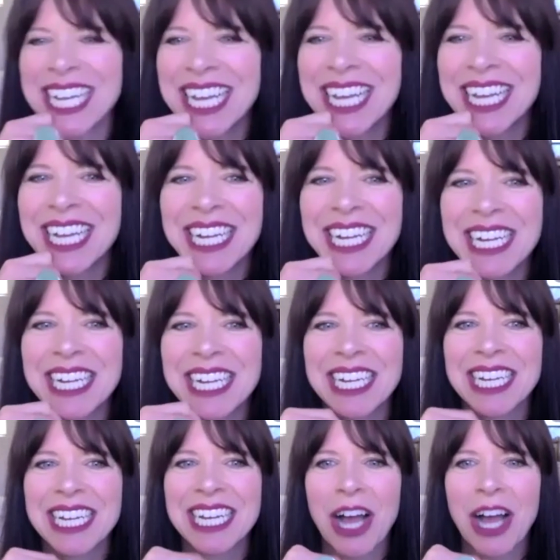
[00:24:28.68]
by the way. It's
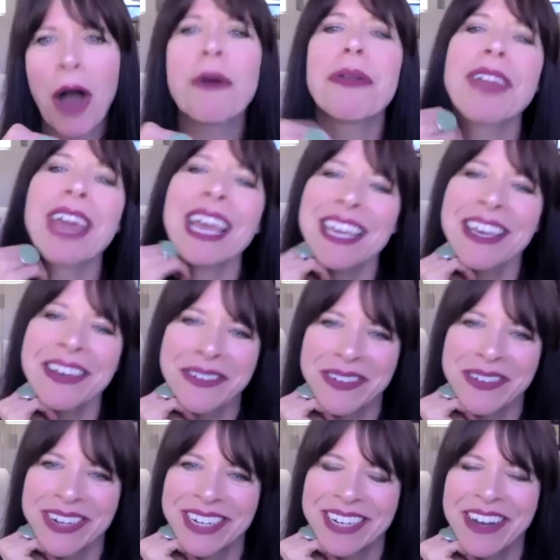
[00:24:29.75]
beautiful. Oh, thank you. It
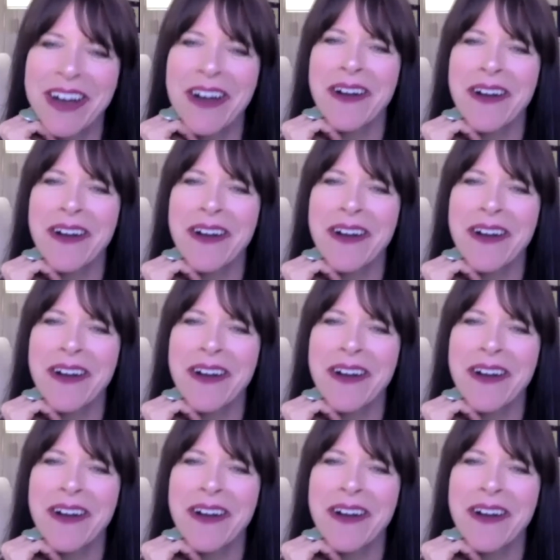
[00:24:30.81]
looks like a work